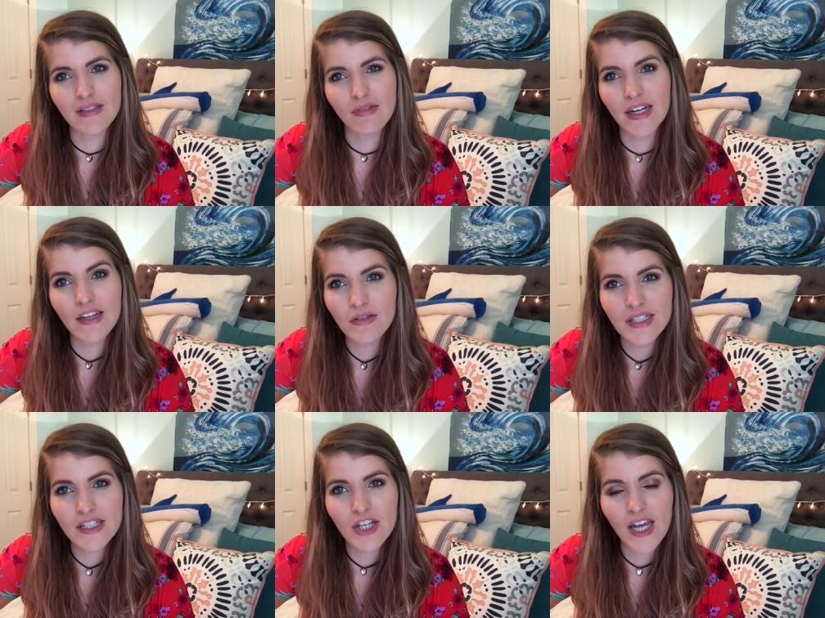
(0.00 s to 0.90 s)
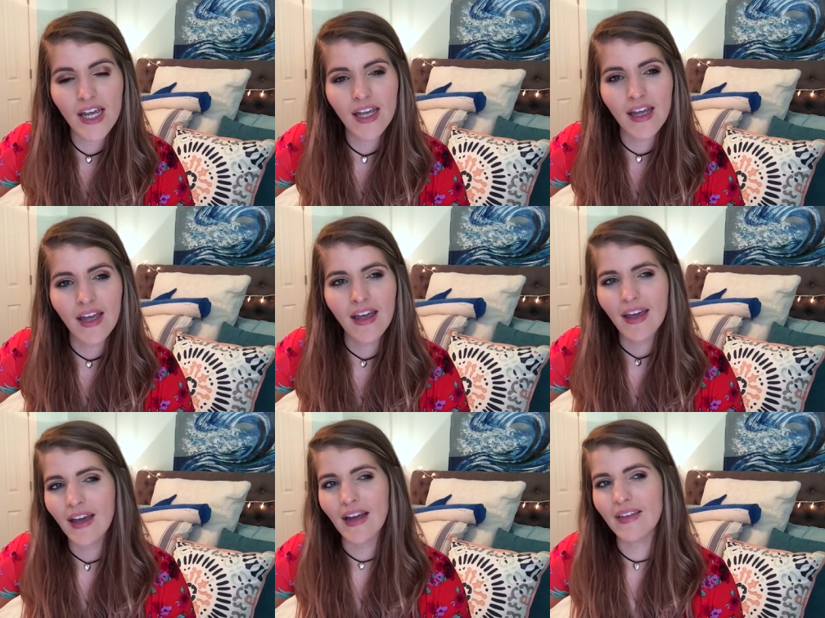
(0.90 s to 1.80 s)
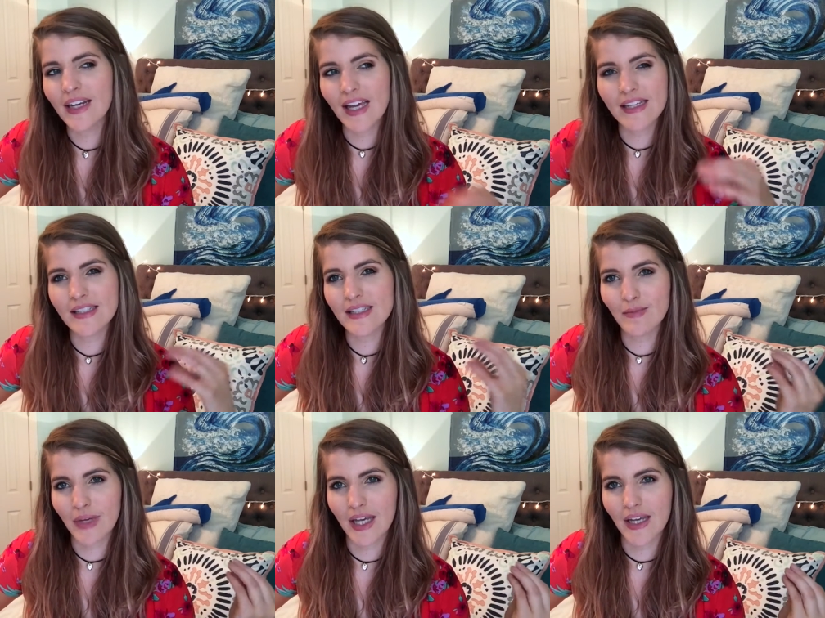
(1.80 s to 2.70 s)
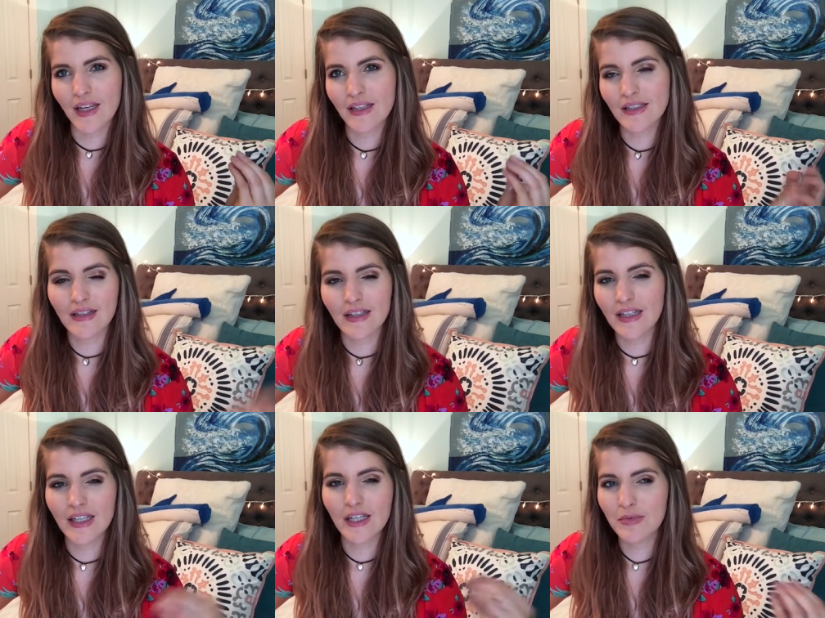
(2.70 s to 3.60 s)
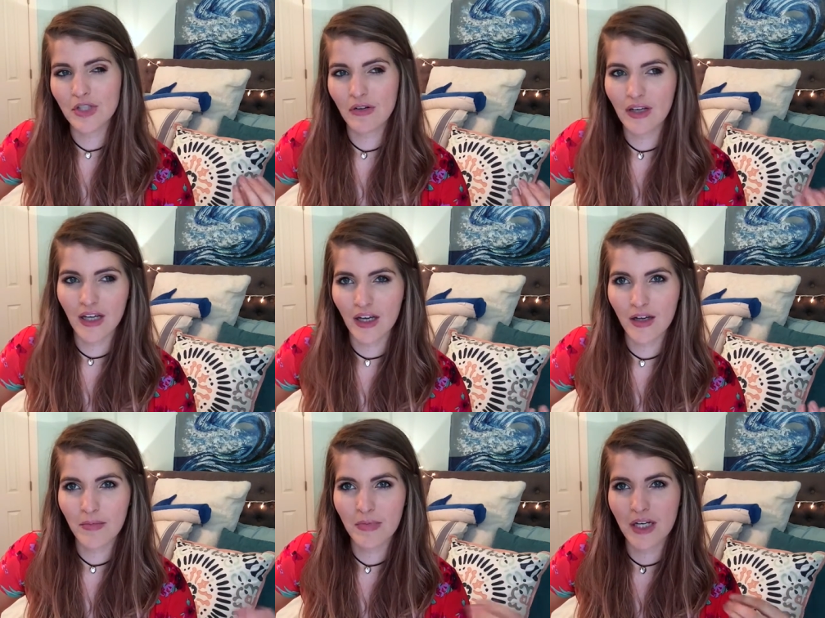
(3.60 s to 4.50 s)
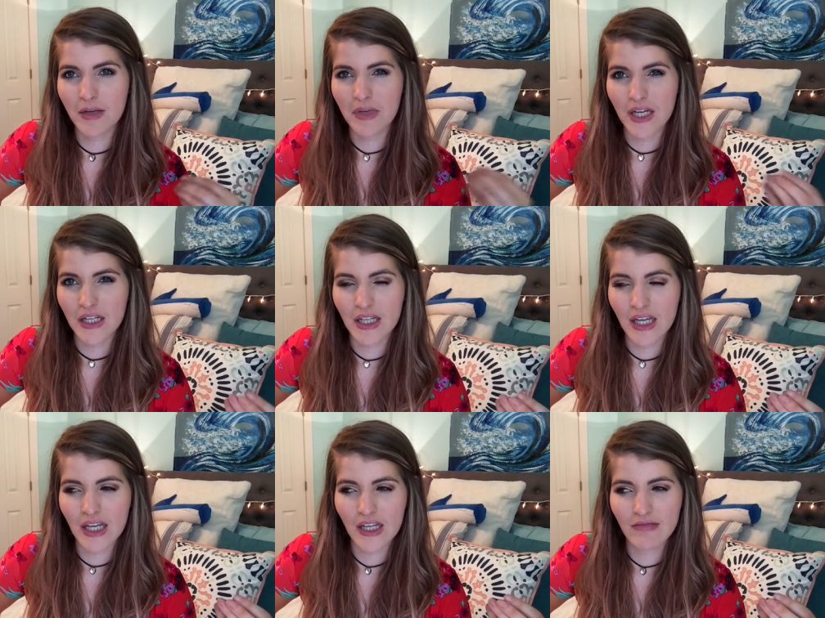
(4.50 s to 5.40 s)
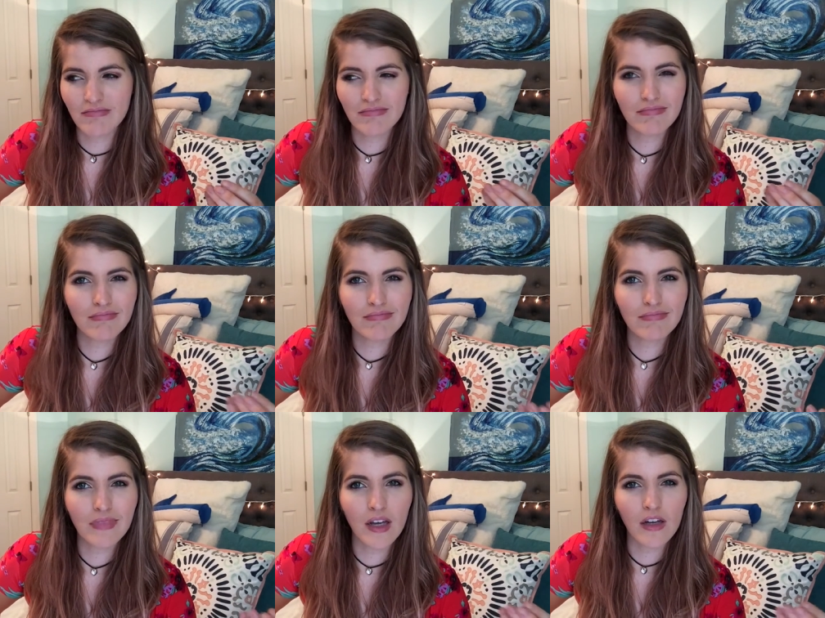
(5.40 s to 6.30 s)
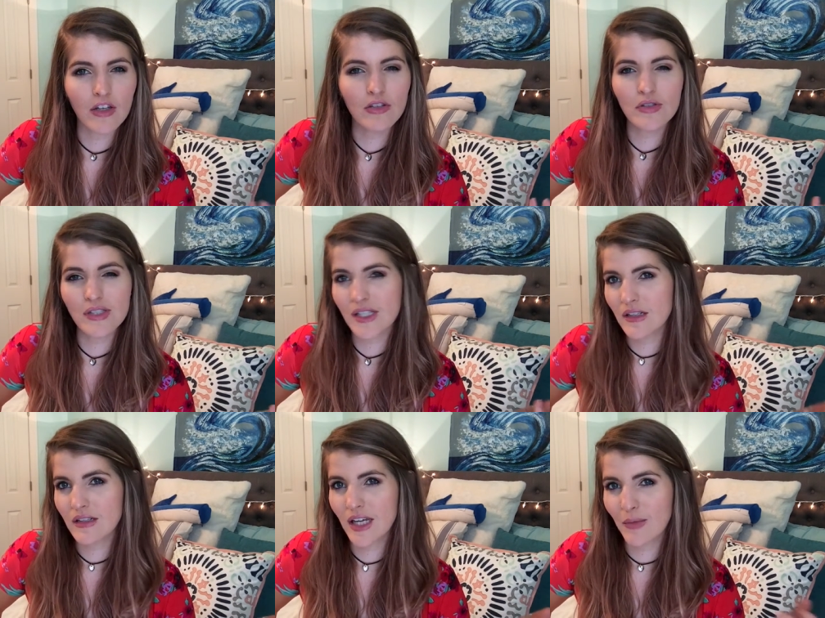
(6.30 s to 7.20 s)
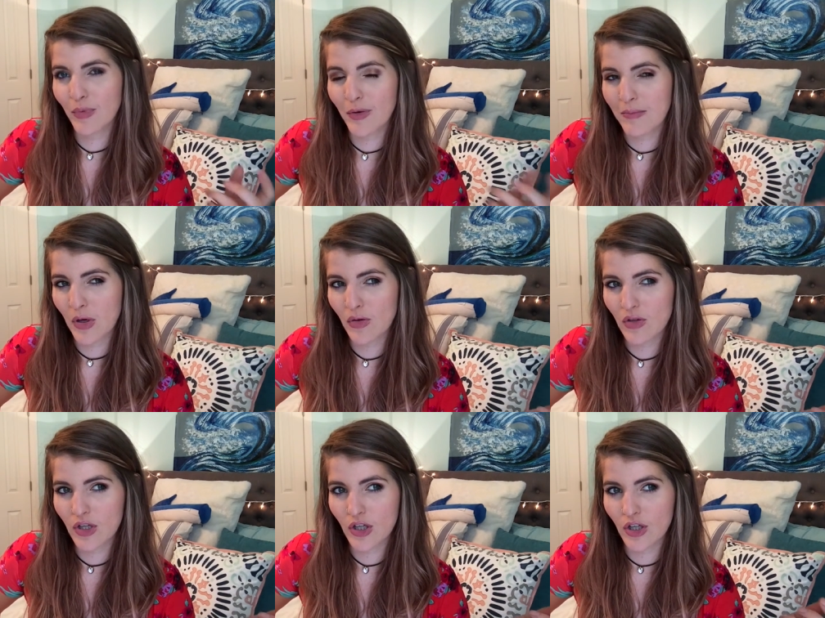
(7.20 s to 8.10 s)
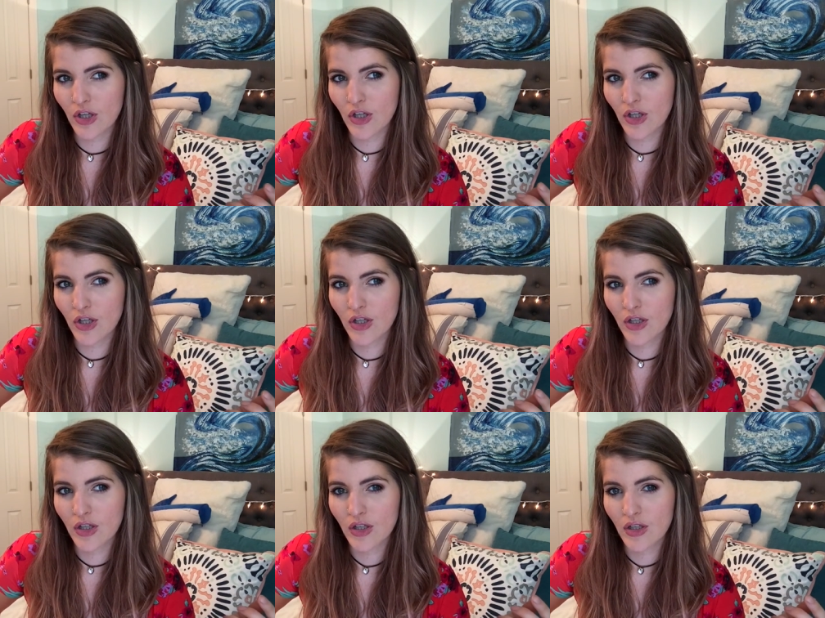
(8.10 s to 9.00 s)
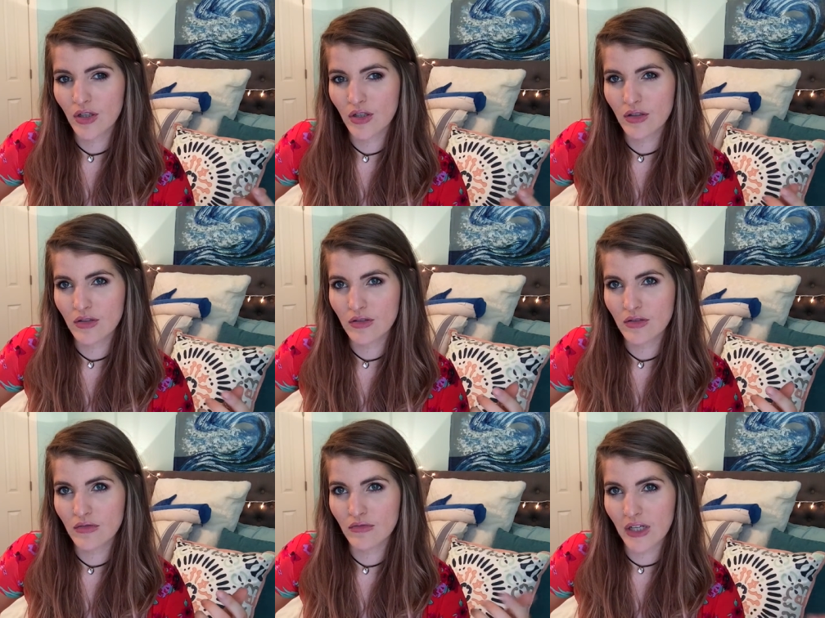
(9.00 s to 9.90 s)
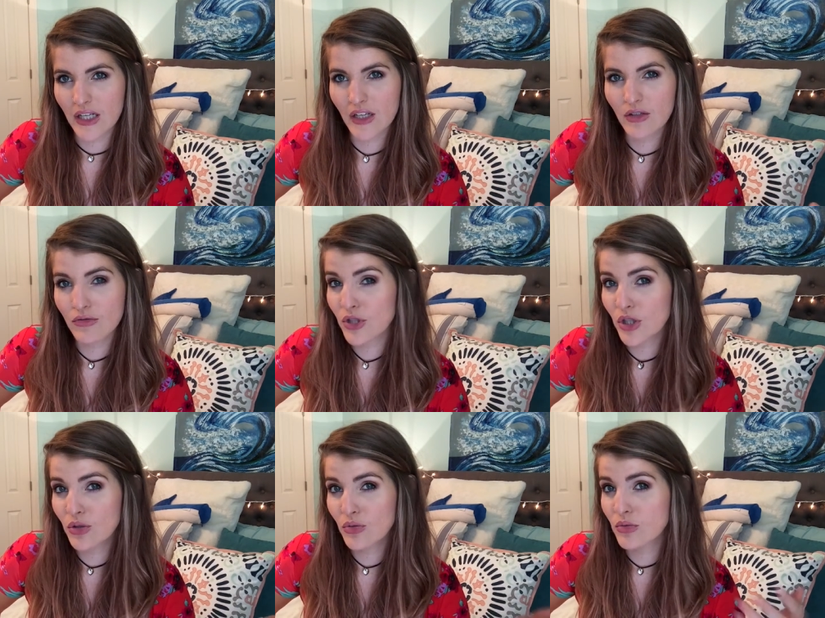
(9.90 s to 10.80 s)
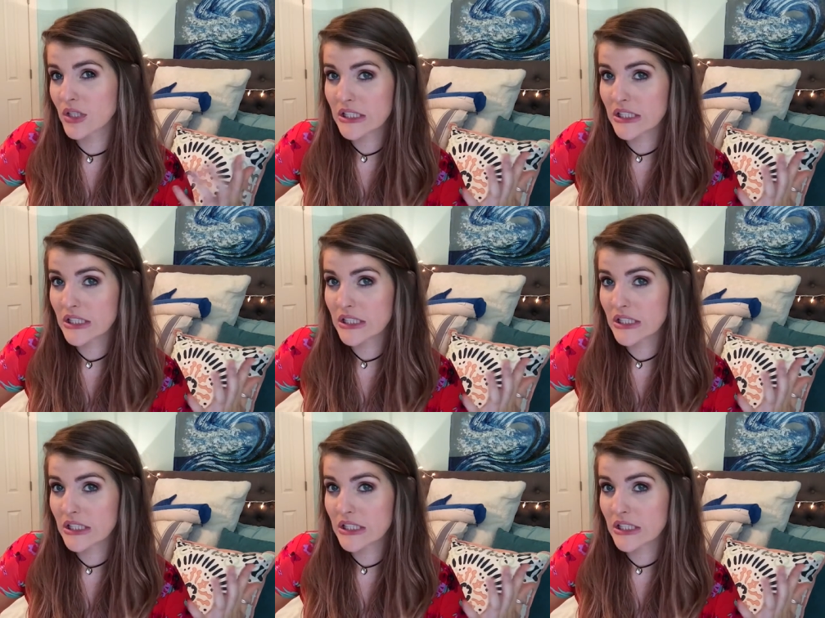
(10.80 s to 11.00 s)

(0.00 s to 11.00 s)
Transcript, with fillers: DJ, and then he has this band, and then they keep showing up, and I'm kind of like, are you just there to like promote your radio show?